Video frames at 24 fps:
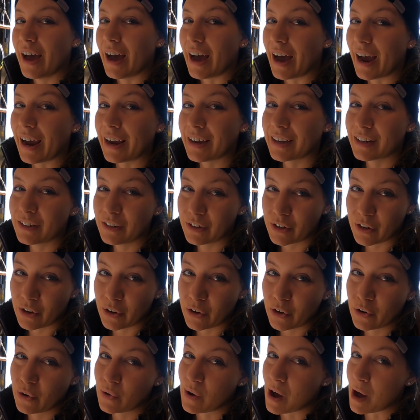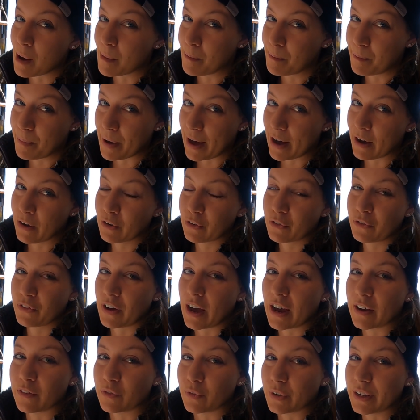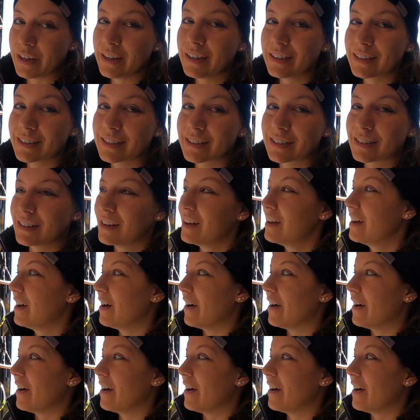I can go about 5 weeks